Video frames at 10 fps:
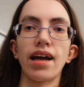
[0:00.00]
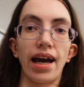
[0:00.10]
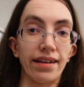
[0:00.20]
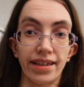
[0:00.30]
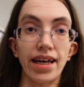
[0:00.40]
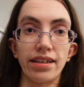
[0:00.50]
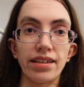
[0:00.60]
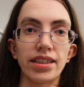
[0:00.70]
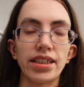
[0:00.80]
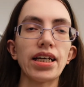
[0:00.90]
And again,
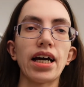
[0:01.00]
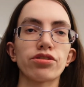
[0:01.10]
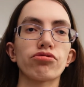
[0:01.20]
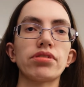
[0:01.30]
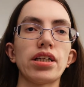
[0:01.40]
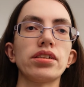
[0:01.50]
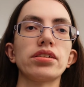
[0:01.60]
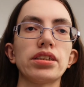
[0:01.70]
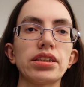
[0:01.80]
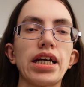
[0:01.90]
he has
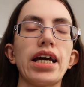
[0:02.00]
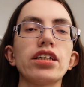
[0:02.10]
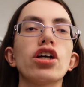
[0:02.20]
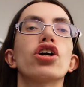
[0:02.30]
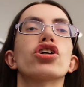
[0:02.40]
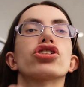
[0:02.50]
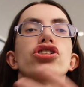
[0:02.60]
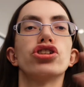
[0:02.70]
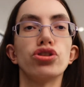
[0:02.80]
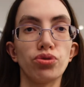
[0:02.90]
created a
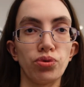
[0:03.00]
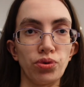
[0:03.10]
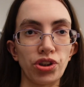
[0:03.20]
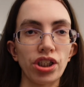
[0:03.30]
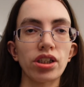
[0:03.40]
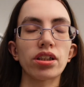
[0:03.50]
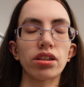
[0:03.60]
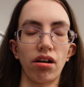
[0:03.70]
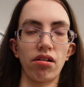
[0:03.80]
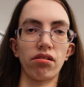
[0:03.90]
huge
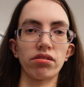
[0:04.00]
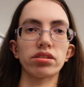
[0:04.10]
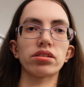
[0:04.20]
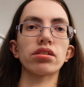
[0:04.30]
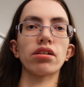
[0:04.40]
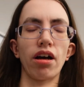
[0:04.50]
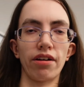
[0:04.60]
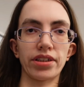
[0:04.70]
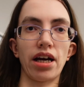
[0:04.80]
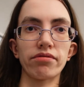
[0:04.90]
cast
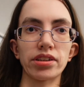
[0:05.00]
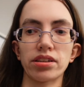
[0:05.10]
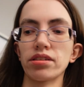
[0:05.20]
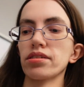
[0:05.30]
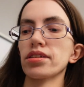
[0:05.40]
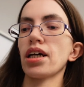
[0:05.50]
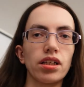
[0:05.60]
of characters.